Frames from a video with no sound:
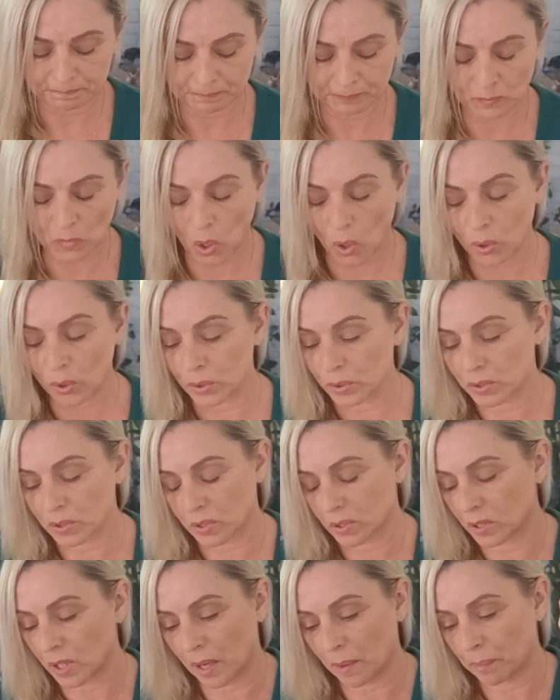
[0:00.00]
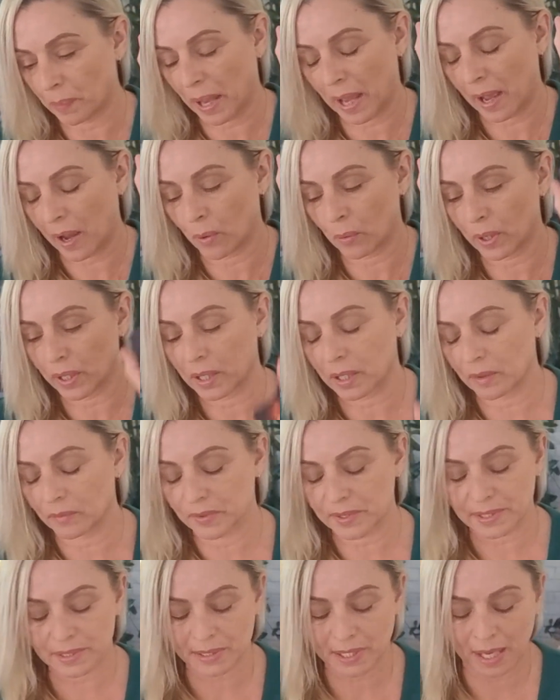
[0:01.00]
knows their power,
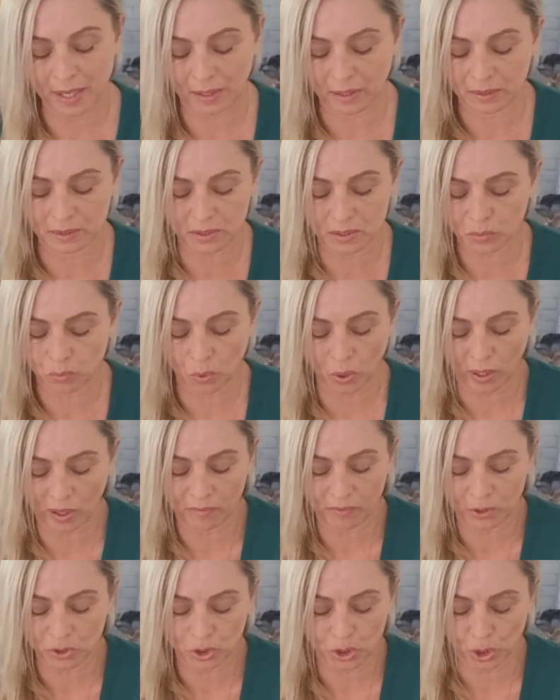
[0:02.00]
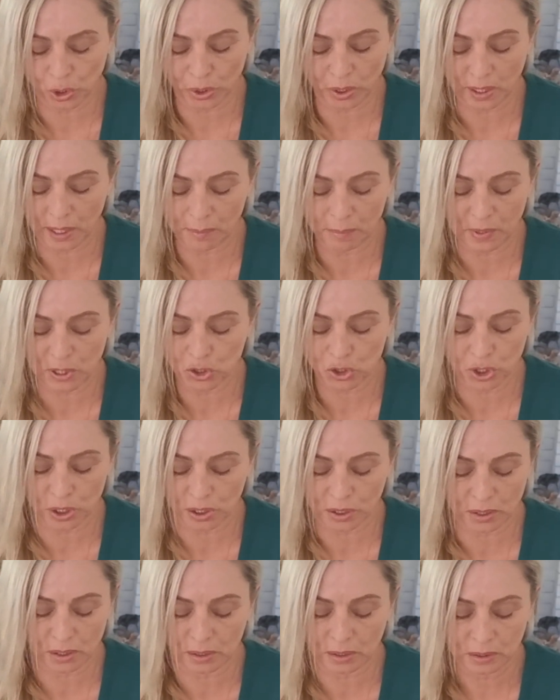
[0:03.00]
gifts, talents, whatever, journey,
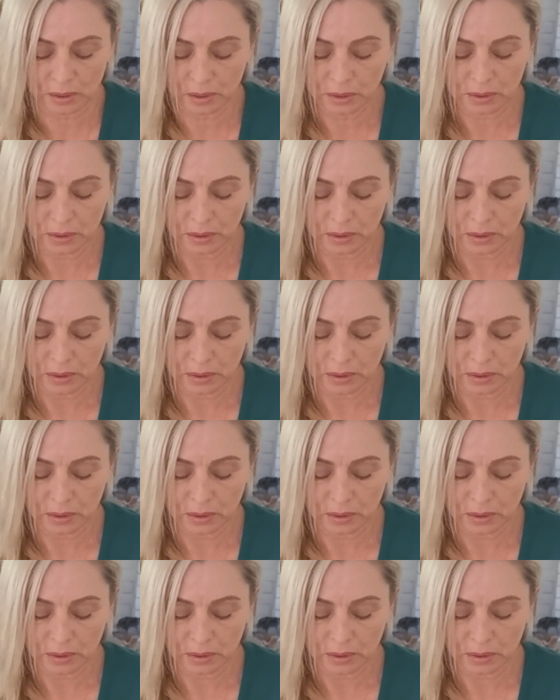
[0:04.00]
mission.